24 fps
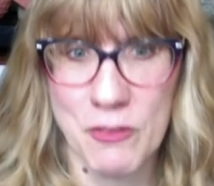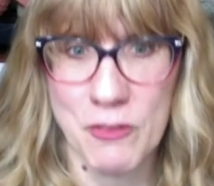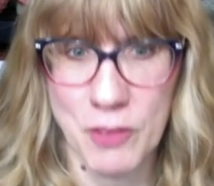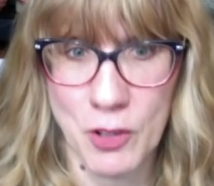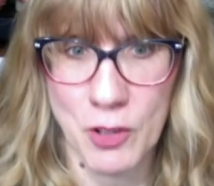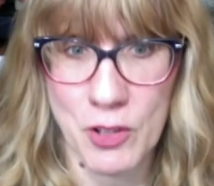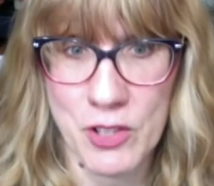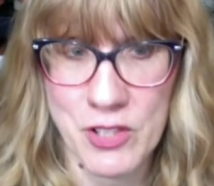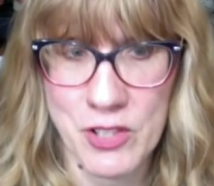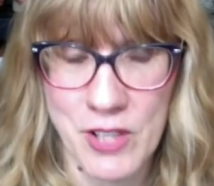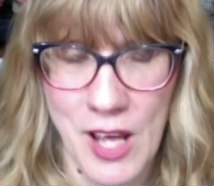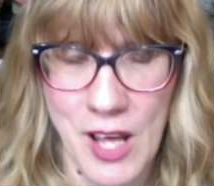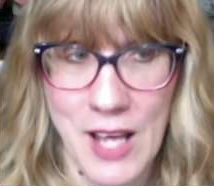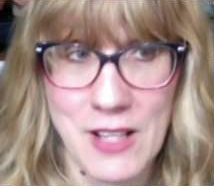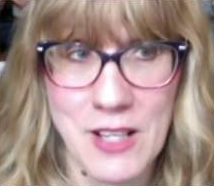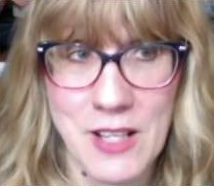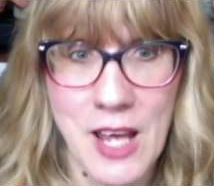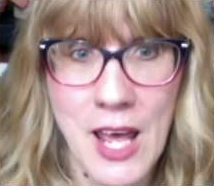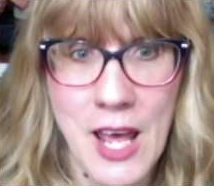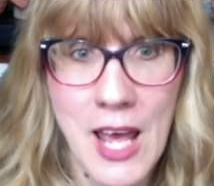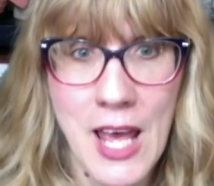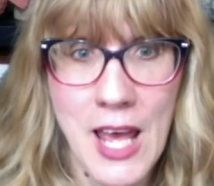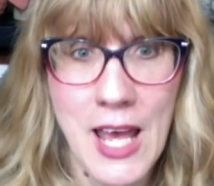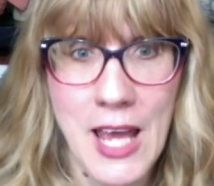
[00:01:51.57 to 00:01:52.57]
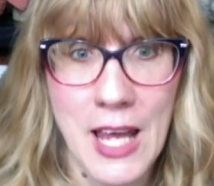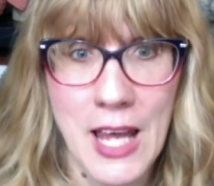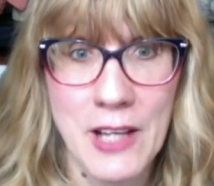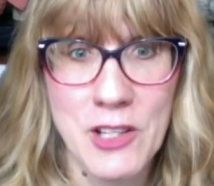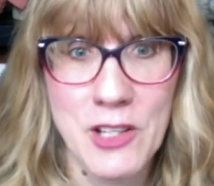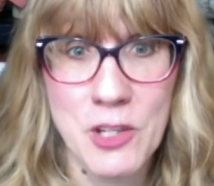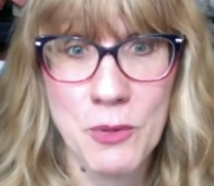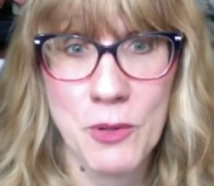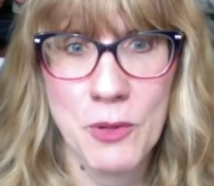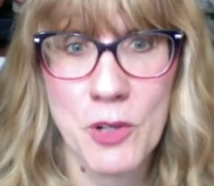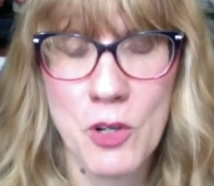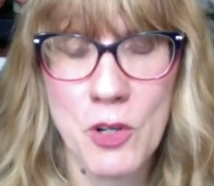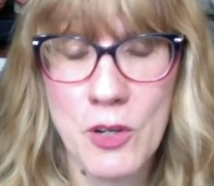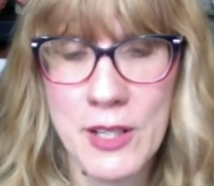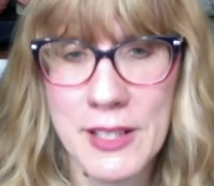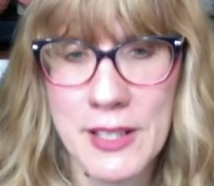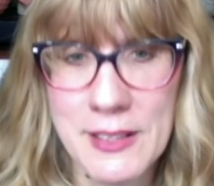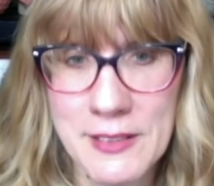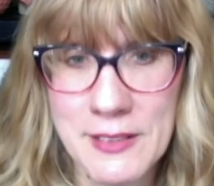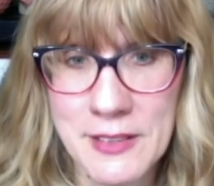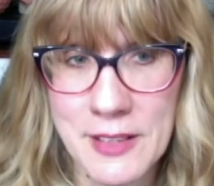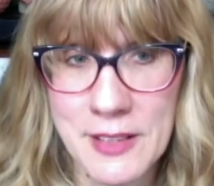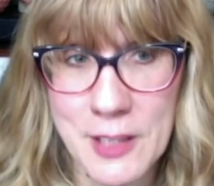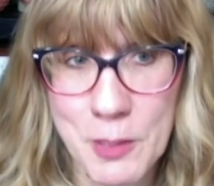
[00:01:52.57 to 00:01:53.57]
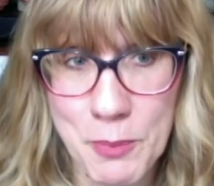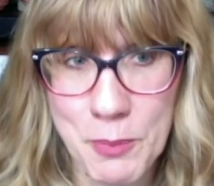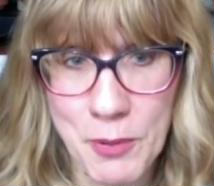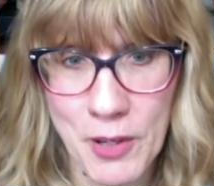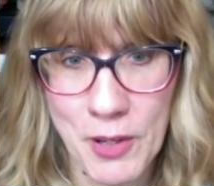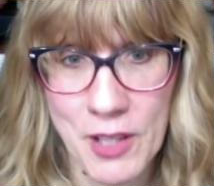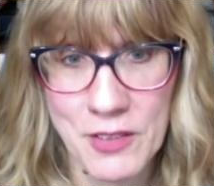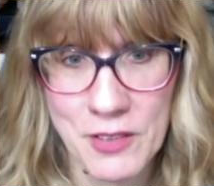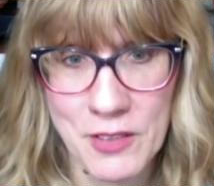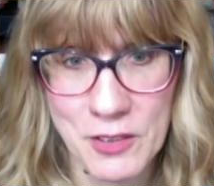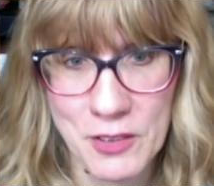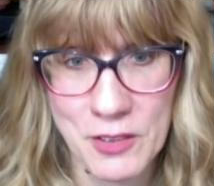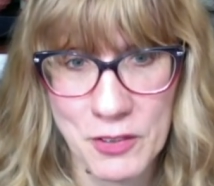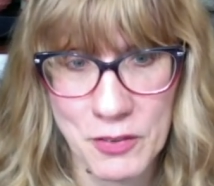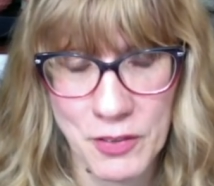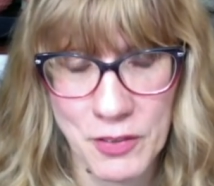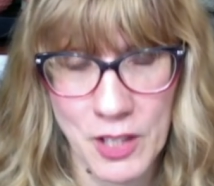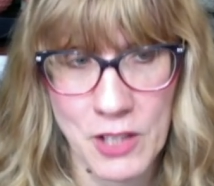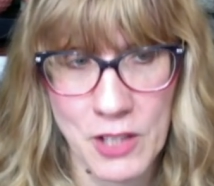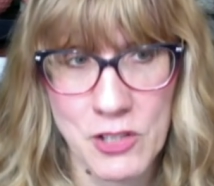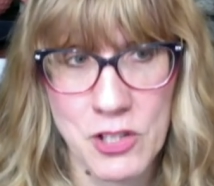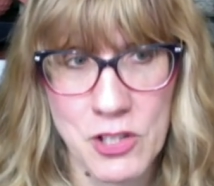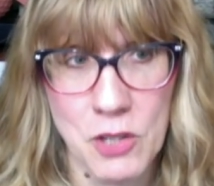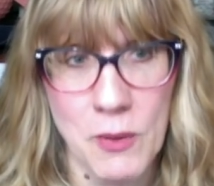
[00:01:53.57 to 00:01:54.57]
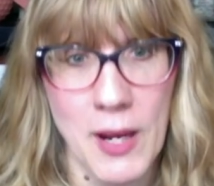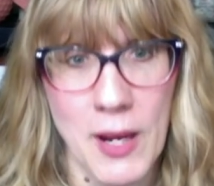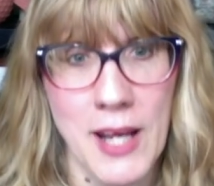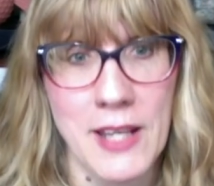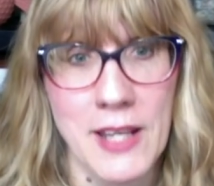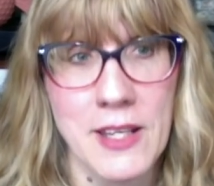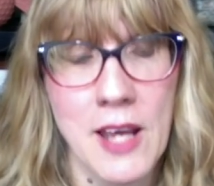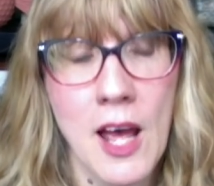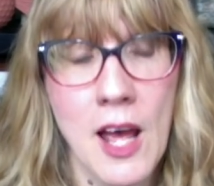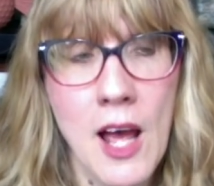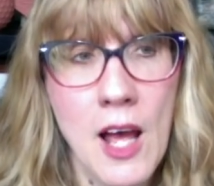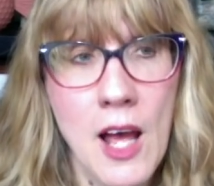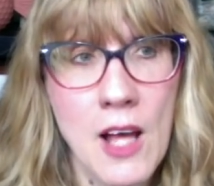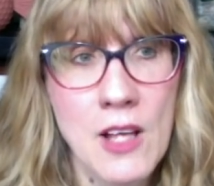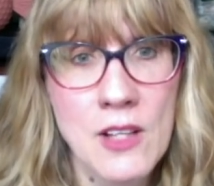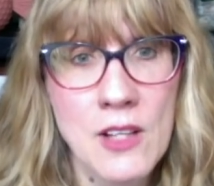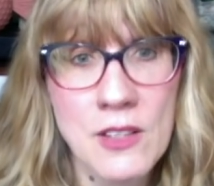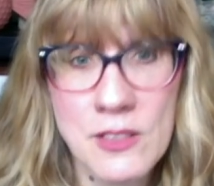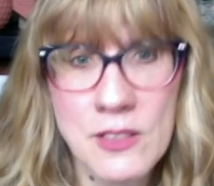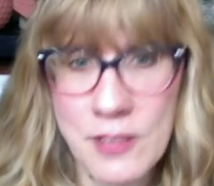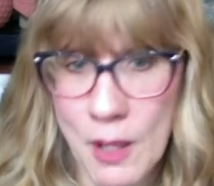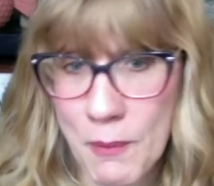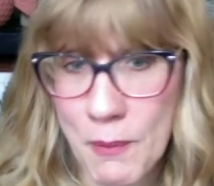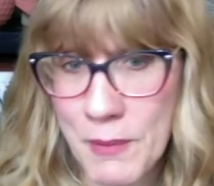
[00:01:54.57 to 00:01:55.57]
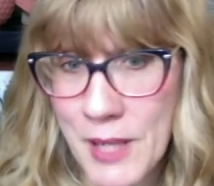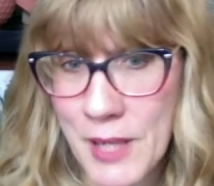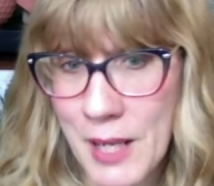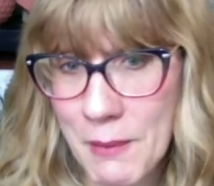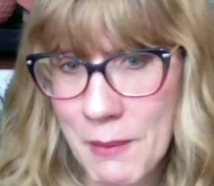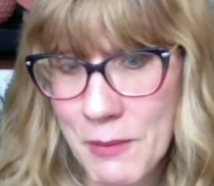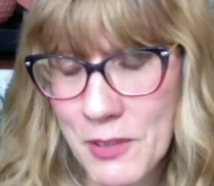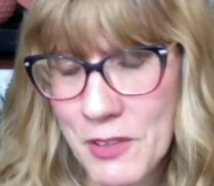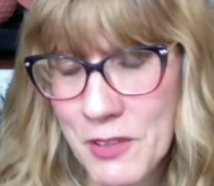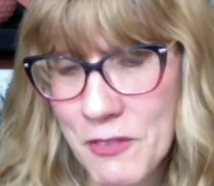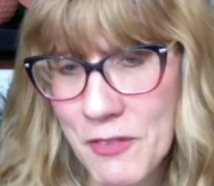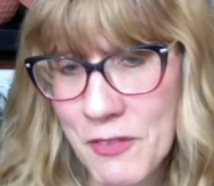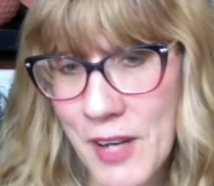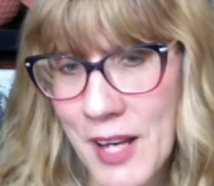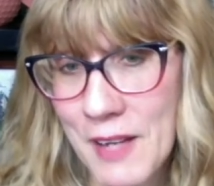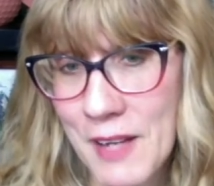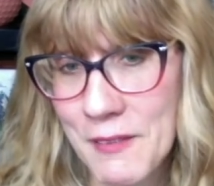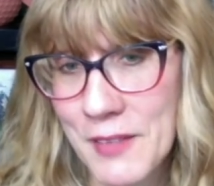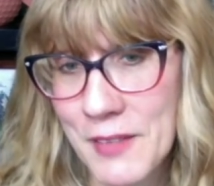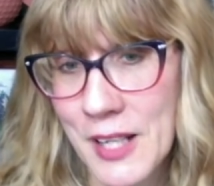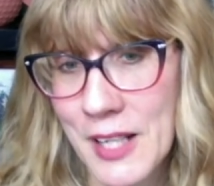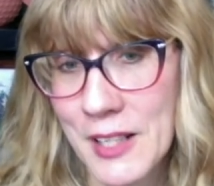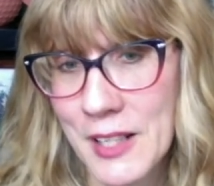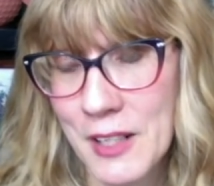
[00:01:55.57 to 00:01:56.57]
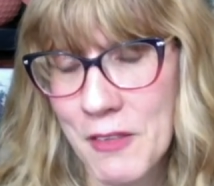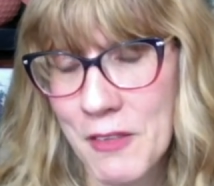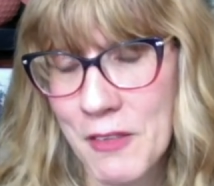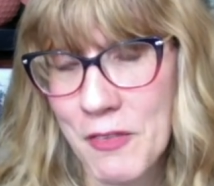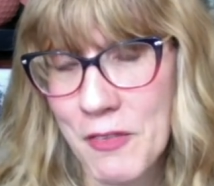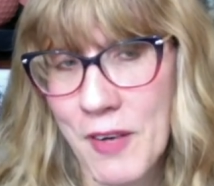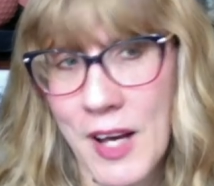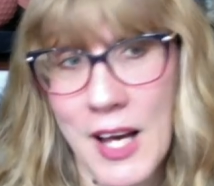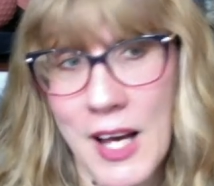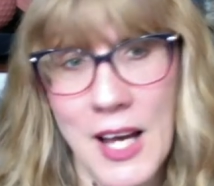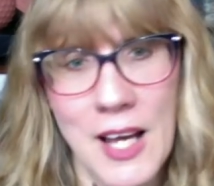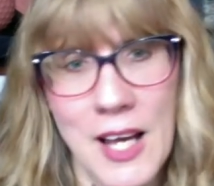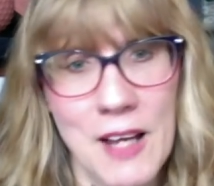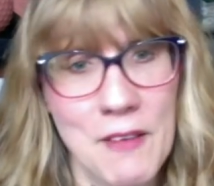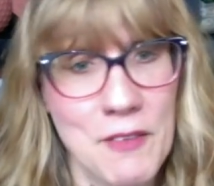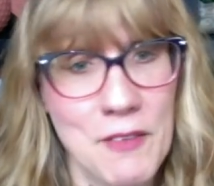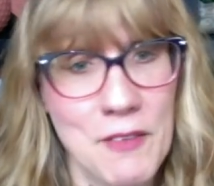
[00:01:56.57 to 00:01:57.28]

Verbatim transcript: floor set. And you are going to see the prices fluctuate. Sometimes they're $5.95,